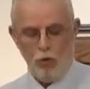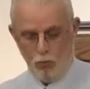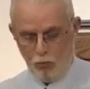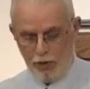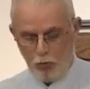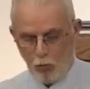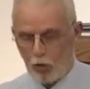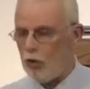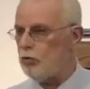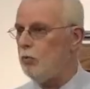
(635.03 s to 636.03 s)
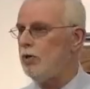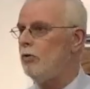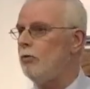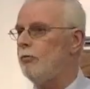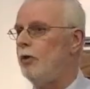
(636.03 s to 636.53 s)
When the workers went to
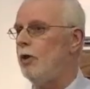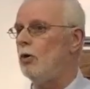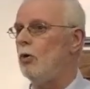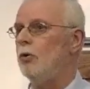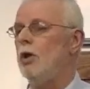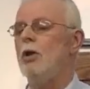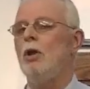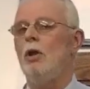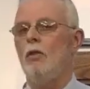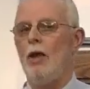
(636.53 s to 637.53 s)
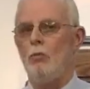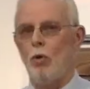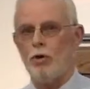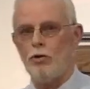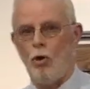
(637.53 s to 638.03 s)
the field, they
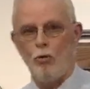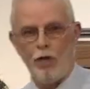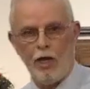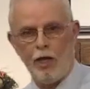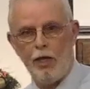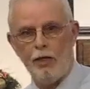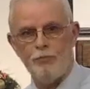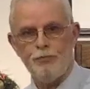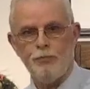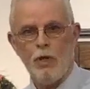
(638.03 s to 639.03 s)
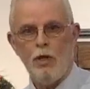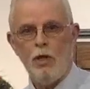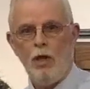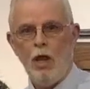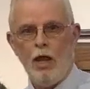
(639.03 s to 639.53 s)
worked all day,
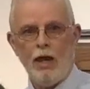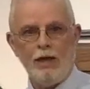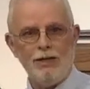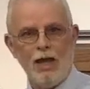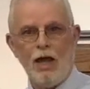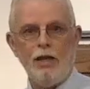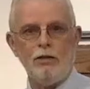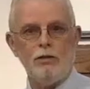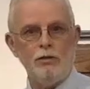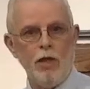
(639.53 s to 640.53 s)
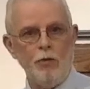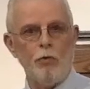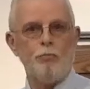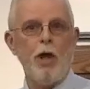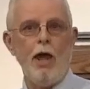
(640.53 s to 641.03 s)
and at night they
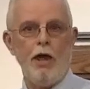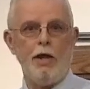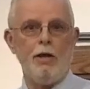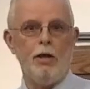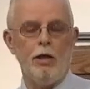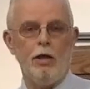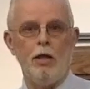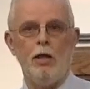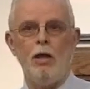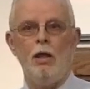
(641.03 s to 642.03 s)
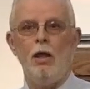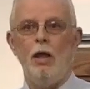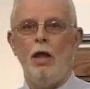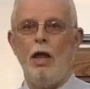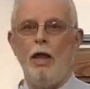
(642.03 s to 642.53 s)
were paid.
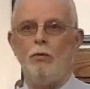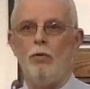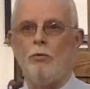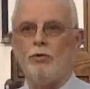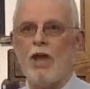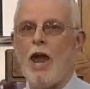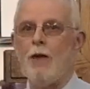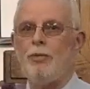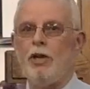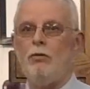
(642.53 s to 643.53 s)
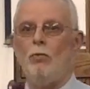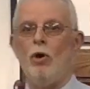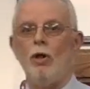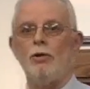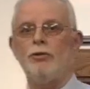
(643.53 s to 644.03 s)
And what was happening
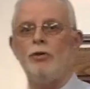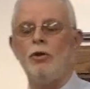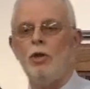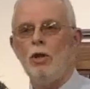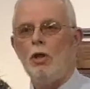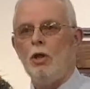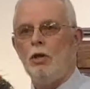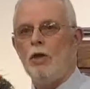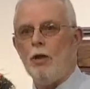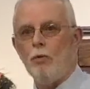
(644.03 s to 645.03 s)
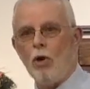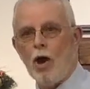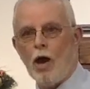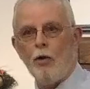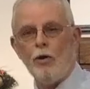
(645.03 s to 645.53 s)
was they were
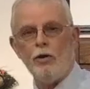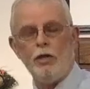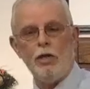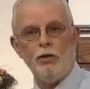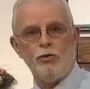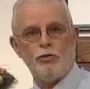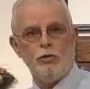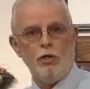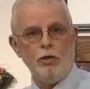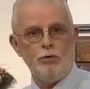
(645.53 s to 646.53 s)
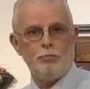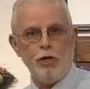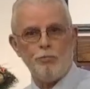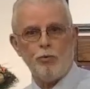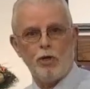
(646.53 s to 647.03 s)
hiring these, these
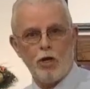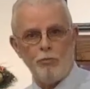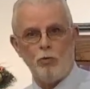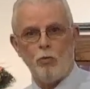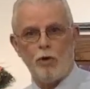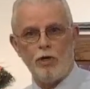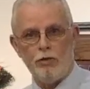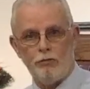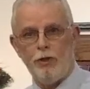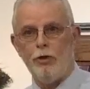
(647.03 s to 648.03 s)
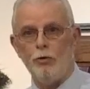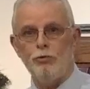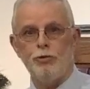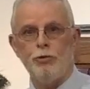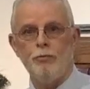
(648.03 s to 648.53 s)
people to come and work in the
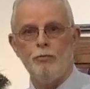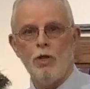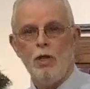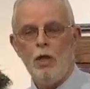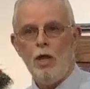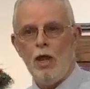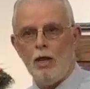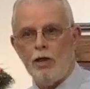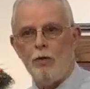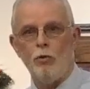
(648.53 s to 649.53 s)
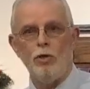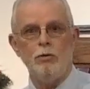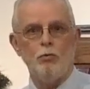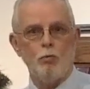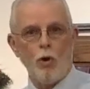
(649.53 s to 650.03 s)
fields, and they
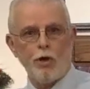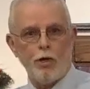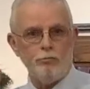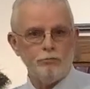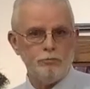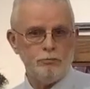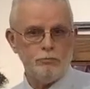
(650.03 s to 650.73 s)
would work them,